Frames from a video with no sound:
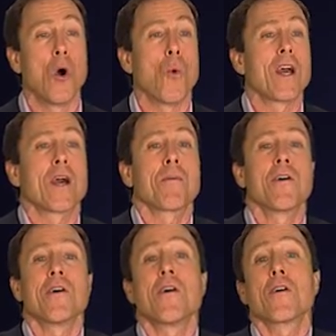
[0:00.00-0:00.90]
A wake-up
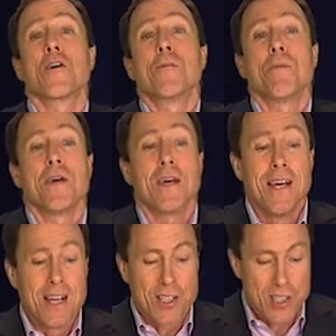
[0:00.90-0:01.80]
call could be
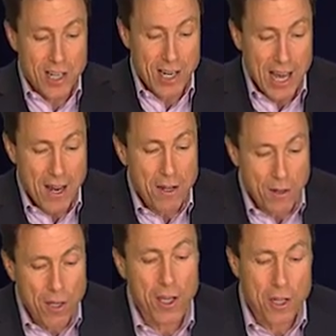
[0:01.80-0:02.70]
sitting down and
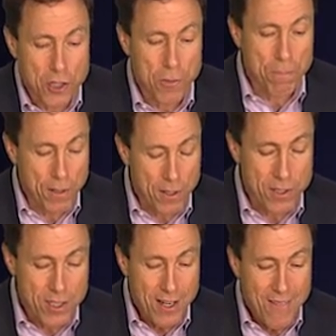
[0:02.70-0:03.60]
looking at your
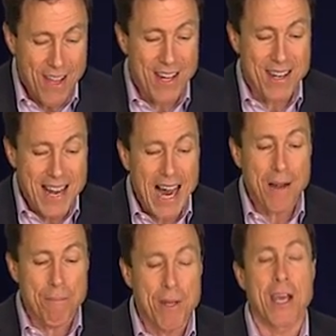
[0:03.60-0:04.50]
bills and
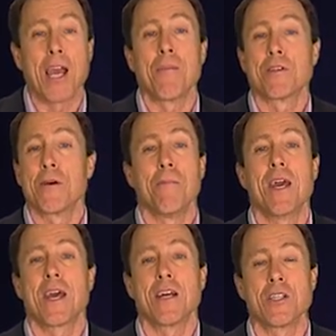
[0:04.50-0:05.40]
not being able to
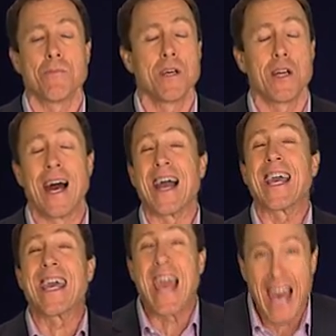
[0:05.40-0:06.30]
make ends meet
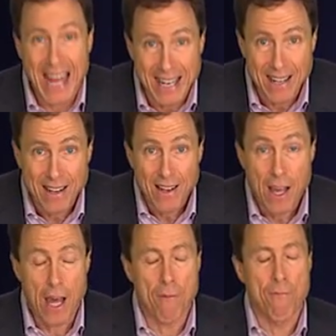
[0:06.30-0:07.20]
again.
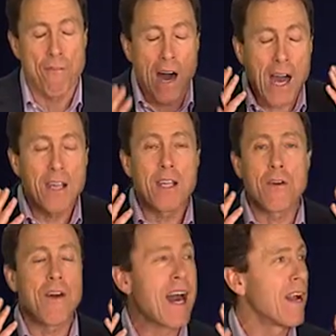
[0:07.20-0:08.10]
And finally,
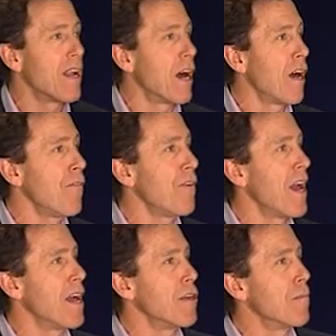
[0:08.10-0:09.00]
you've had enough,
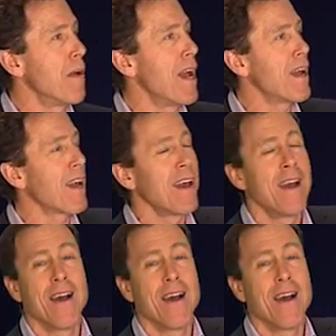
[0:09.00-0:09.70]
and you make